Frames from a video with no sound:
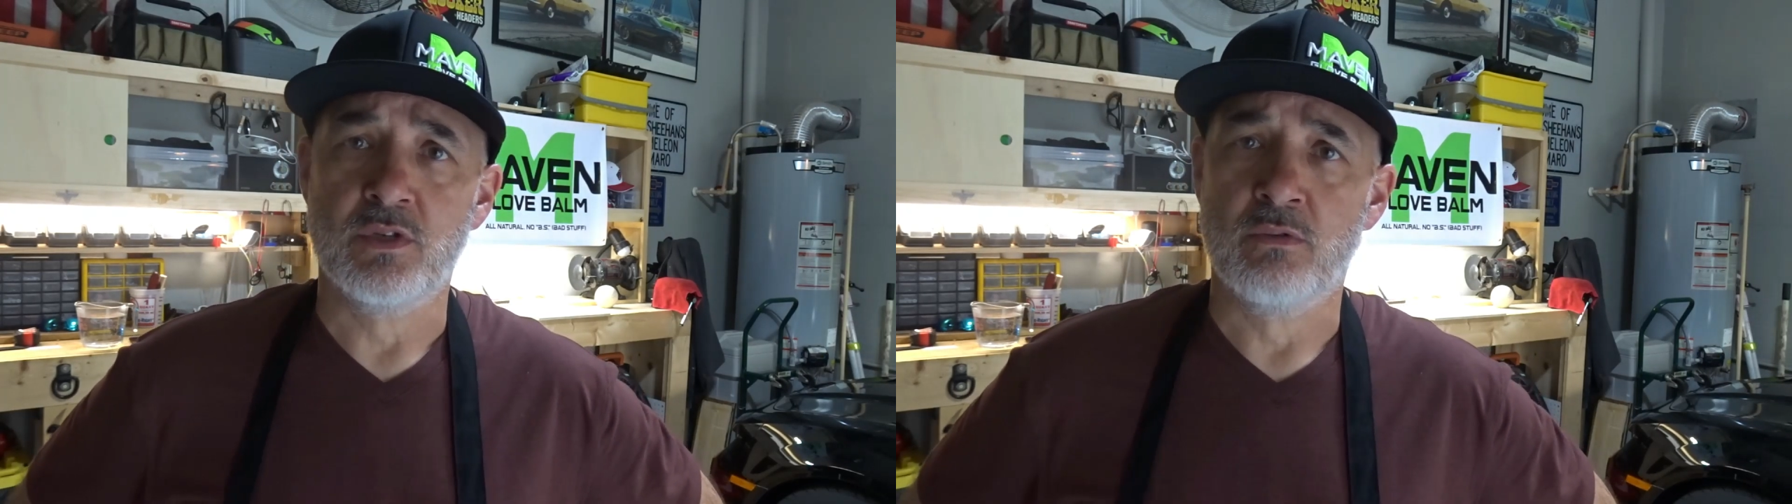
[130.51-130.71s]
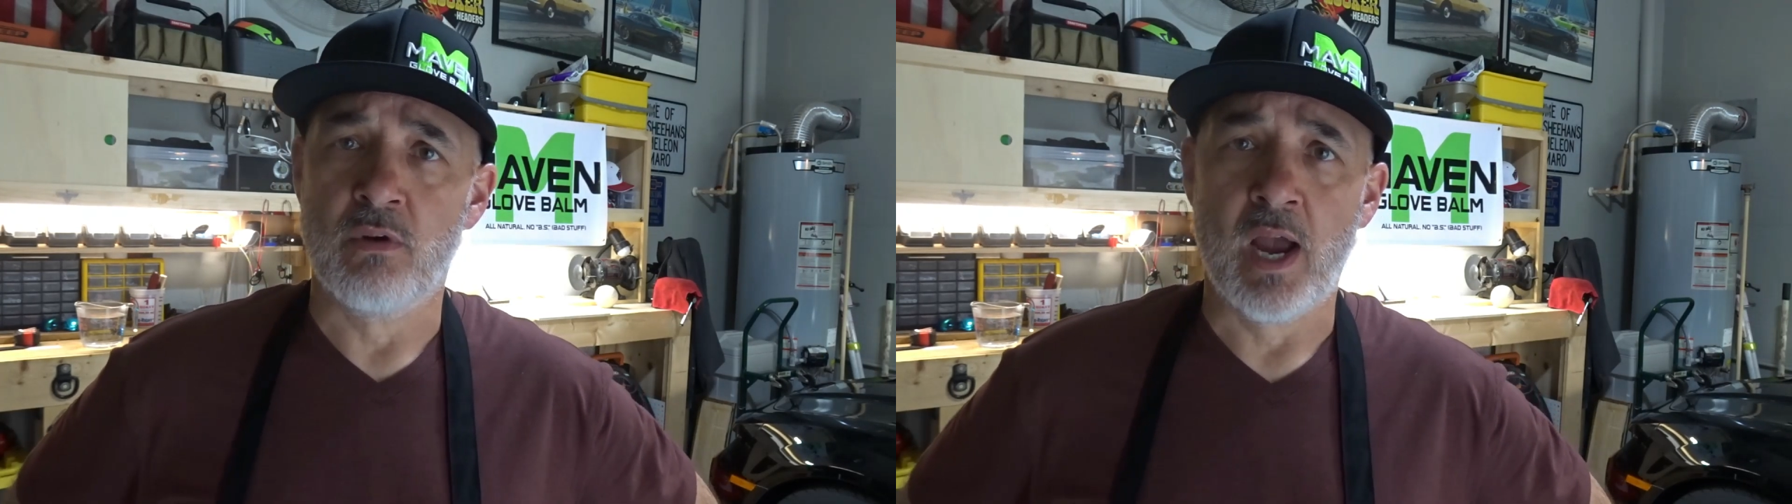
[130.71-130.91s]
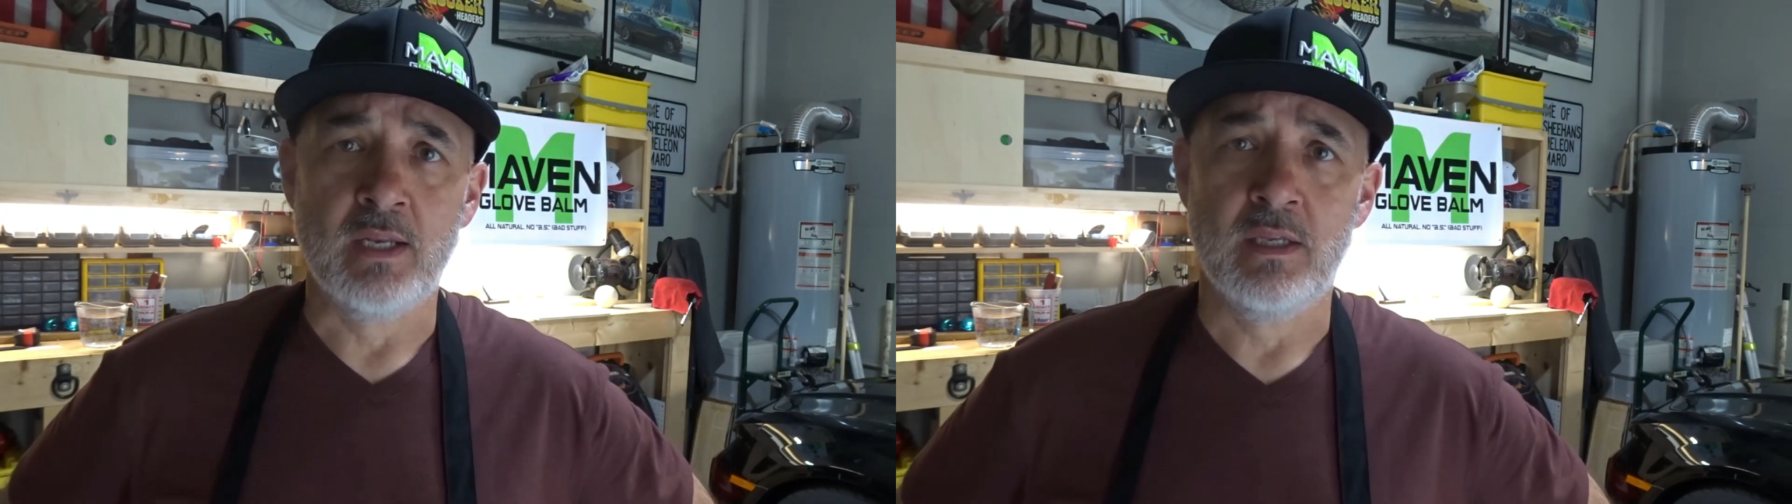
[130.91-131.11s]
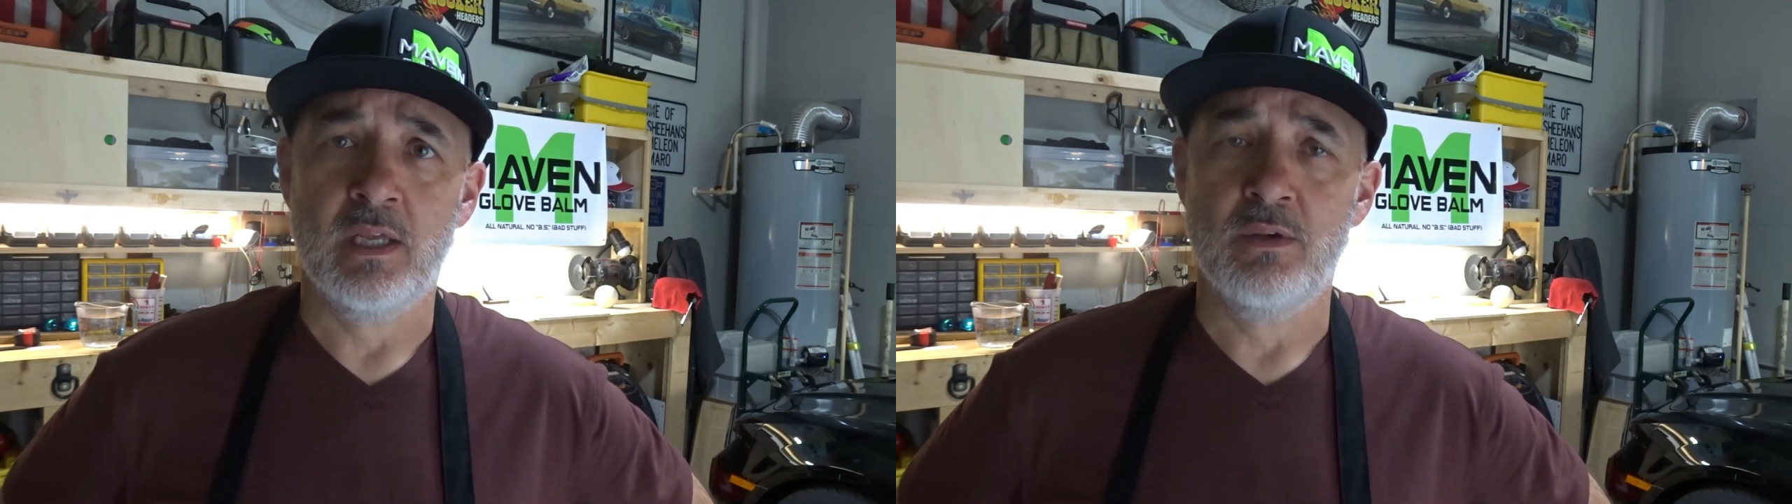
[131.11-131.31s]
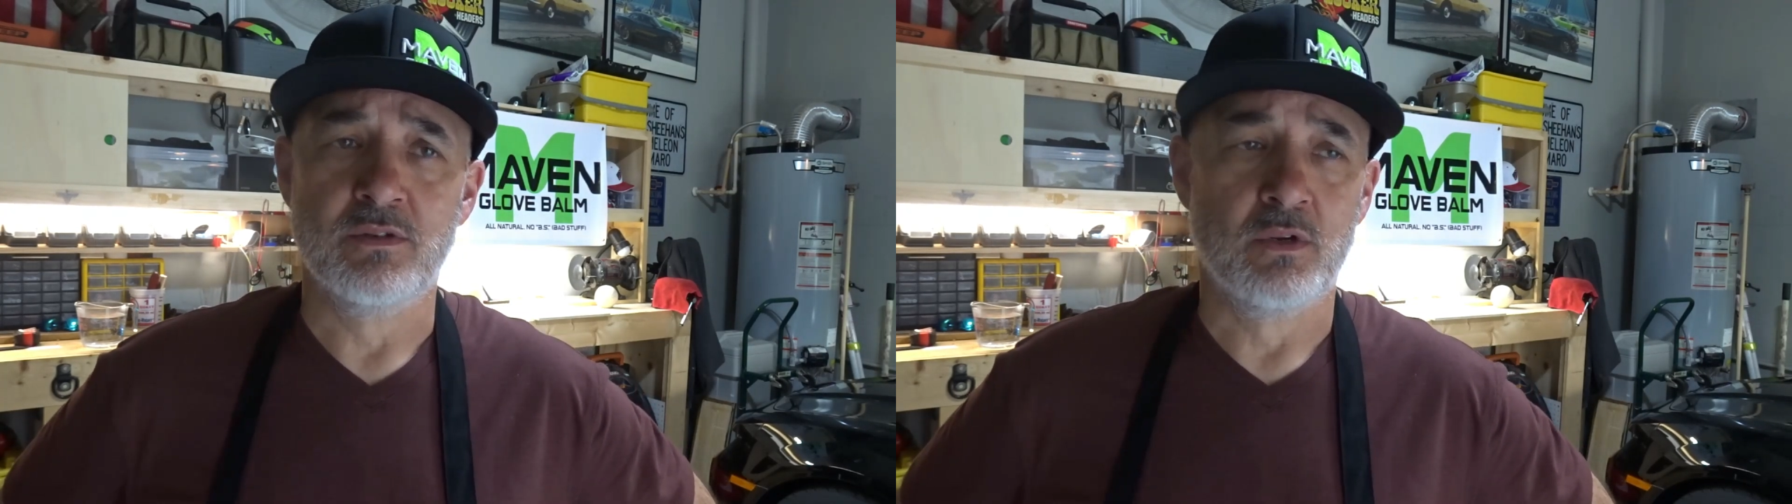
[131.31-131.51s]
grinding.
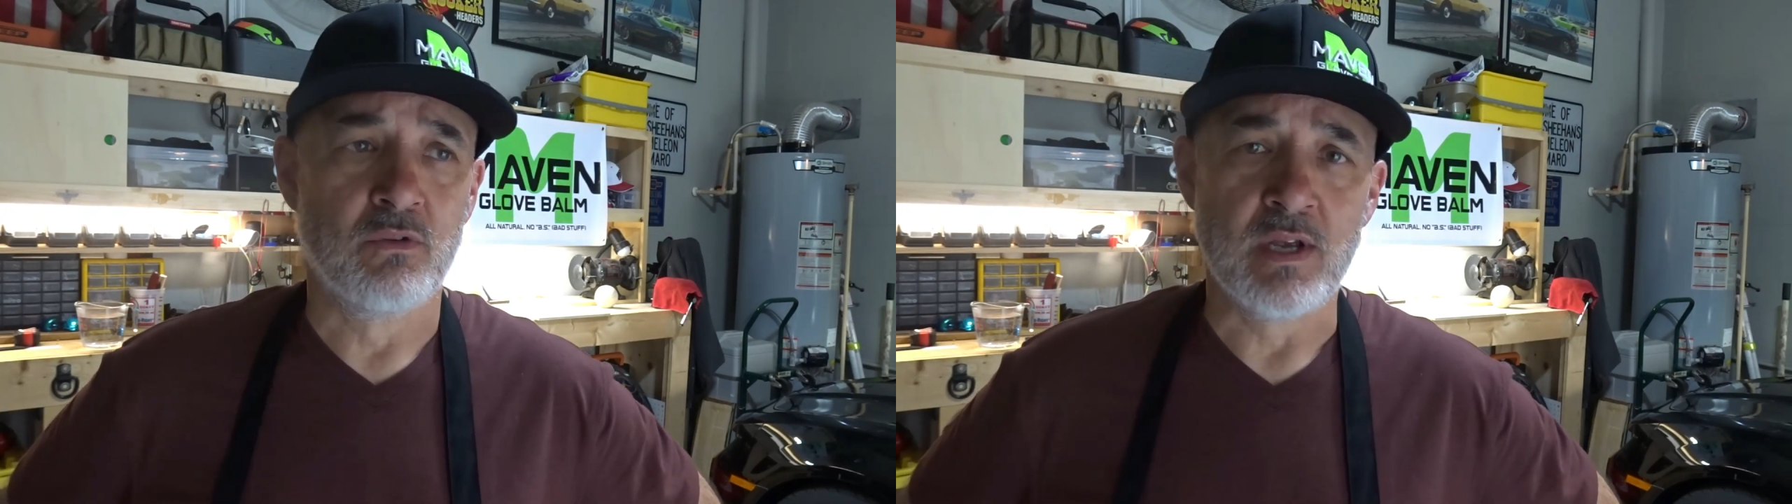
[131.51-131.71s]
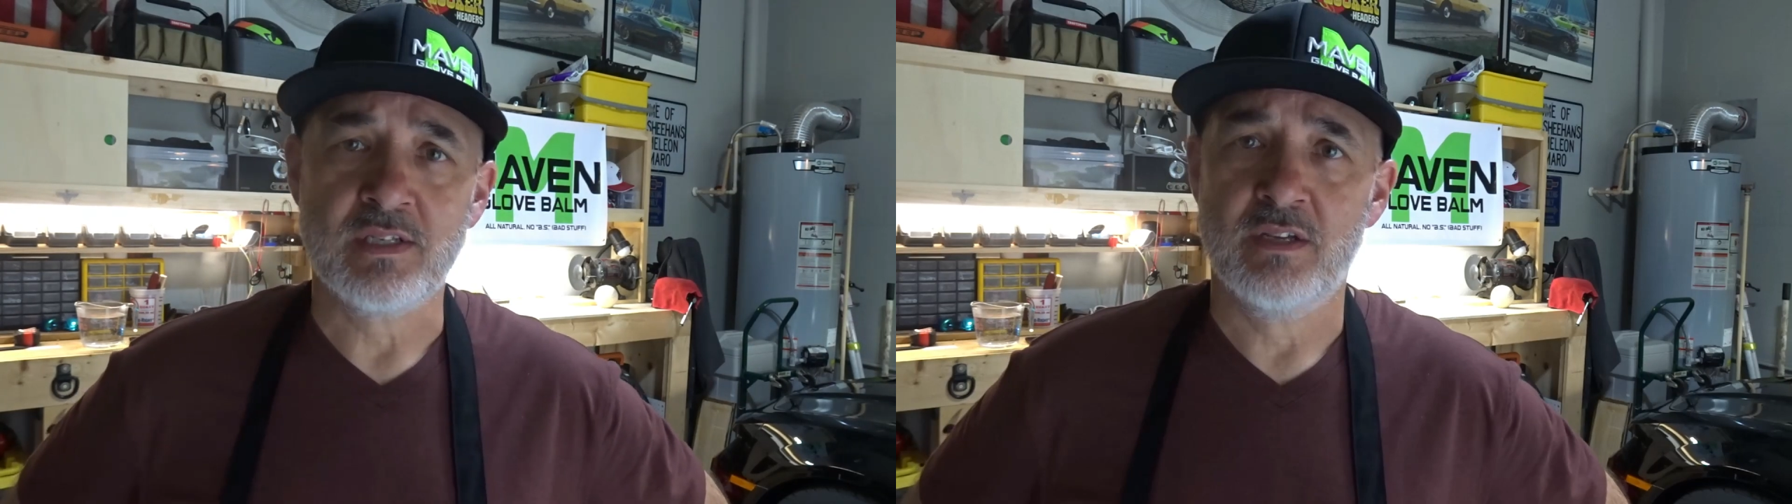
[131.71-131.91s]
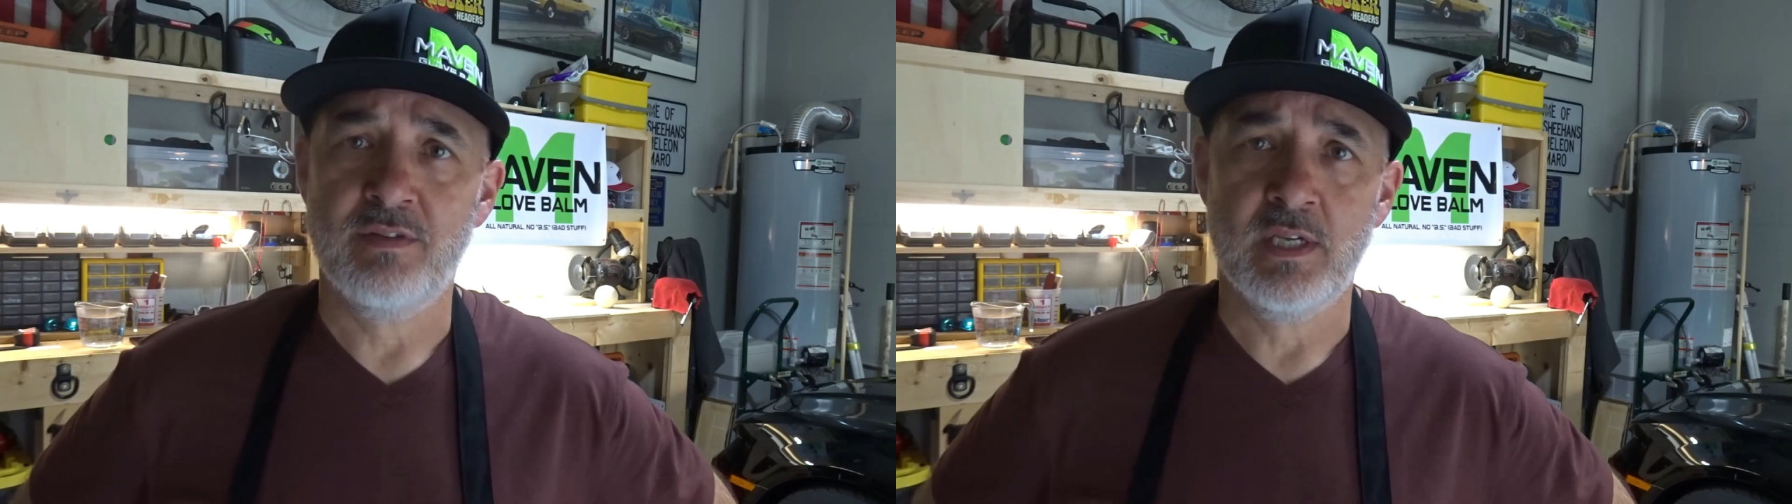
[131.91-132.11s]
He was aggressive.